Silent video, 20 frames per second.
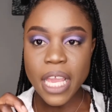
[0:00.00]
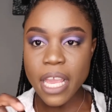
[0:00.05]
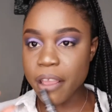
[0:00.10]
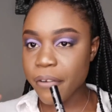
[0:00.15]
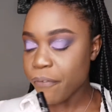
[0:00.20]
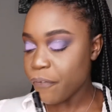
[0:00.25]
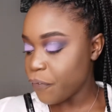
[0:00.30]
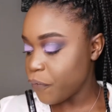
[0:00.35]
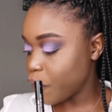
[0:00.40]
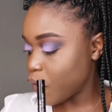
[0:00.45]

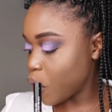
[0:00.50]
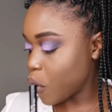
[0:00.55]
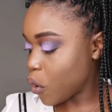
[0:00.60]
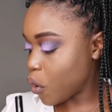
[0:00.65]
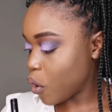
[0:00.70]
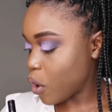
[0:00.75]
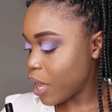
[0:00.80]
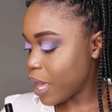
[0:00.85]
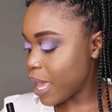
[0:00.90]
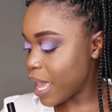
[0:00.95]
If
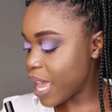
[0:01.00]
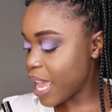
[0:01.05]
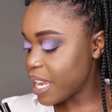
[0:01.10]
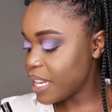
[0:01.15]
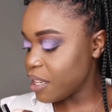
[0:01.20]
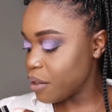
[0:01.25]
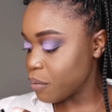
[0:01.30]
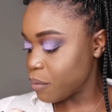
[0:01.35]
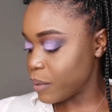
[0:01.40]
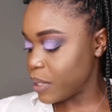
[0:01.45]
for
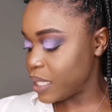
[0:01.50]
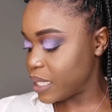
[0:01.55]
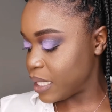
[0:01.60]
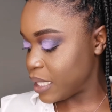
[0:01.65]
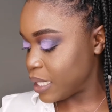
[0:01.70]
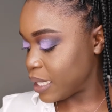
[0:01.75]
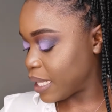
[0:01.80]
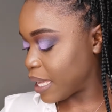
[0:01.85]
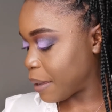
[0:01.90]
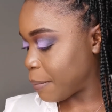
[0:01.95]
any
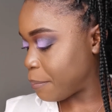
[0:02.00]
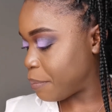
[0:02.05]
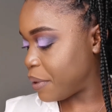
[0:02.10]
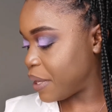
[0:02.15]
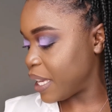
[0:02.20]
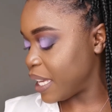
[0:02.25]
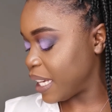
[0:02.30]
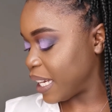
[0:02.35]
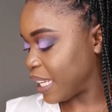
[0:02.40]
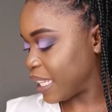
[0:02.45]
reason they
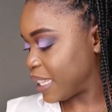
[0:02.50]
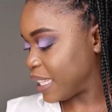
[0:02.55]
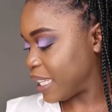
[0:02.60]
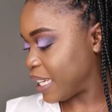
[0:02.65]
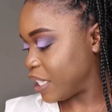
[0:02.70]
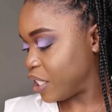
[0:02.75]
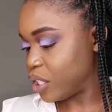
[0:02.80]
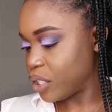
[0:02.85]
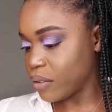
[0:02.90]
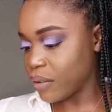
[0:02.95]
appear like
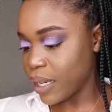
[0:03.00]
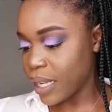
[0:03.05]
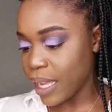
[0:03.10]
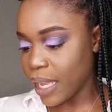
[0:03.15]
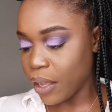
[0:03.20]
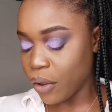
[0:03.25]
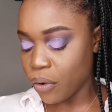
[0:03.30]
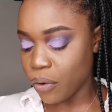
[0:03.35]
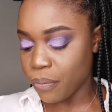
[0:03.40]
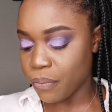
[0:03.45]
they are dry,
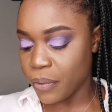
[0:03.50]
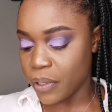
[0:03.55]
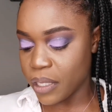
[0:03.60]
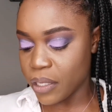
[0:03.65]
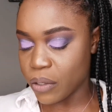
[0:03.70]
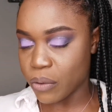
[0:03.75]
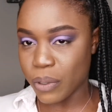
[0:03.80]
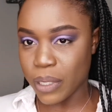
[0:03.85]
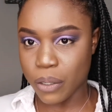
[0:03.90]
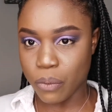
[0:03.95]
I hope
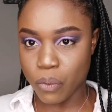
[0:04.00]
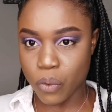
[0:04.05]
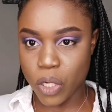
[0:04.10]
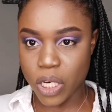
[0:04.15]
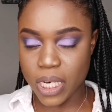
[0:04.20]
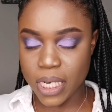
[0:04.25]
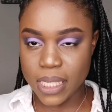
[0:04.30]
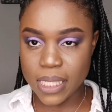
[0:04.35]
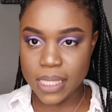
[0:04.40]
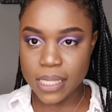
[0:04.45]
this one
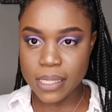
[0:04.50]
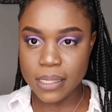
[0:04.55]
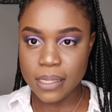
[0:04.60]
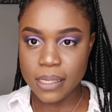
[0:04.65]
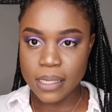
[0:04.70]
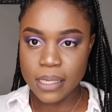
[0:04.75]
works.